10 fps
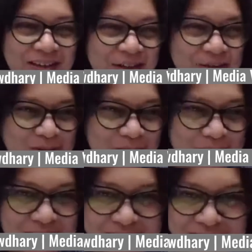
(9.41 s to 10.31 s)
So
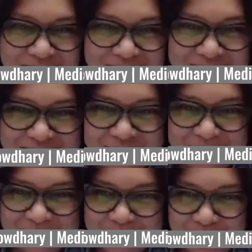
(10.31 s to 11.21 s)
here,
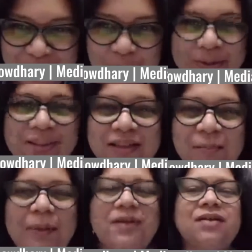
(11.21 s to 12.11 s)
a quick little
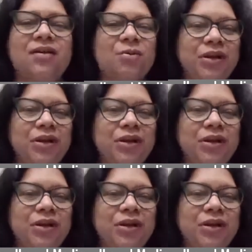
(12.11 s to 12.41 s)
background.